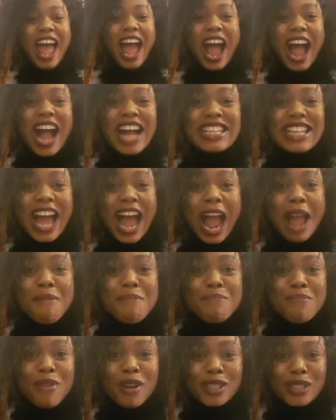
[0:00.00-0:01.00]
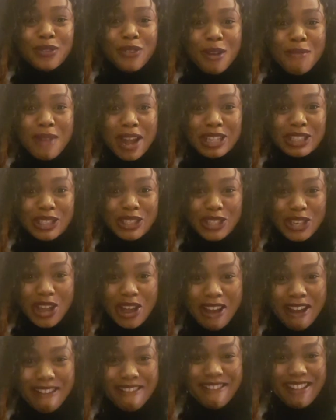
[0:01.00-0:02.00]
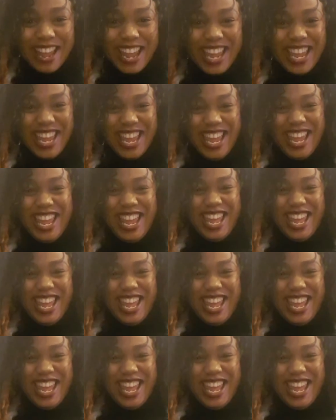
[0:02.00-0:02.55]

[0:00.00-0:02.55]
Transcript: and I booked for my theory.